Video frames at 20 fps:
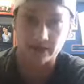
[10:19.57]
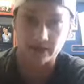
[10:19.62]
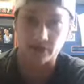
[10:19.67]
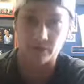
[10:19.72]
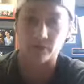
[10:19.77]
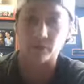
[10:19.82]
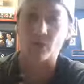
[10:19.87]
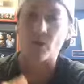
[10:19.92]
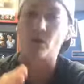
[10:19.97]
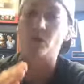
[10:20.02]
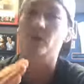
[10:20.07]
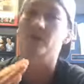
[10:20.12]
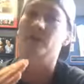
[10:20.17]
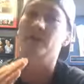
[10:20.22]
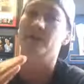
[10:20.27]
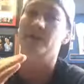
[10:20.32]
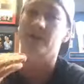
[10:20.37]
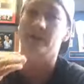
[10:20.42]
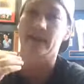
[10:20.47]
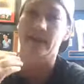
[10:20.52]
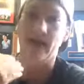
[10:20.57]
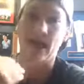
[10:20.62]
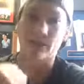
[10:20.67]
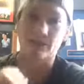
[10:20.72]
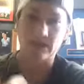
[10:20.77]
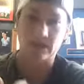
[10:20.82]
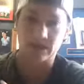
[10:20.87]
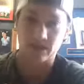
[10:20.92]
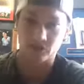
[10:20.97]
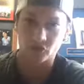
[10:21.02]
to throw early in the count
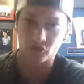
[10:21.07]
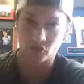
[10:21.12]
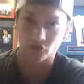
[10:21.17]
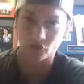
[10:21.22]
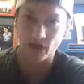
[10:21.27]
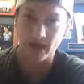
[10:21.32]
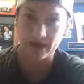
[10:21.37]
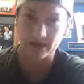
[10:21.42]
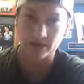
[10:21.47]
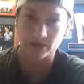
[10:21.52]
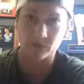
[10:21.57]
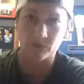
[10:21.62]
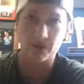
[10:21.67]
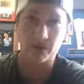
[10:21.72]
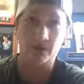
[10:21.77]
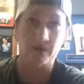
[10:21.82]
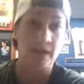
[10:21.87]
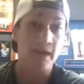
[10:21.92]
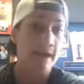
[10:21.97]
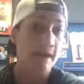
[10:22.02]
to get strikes with,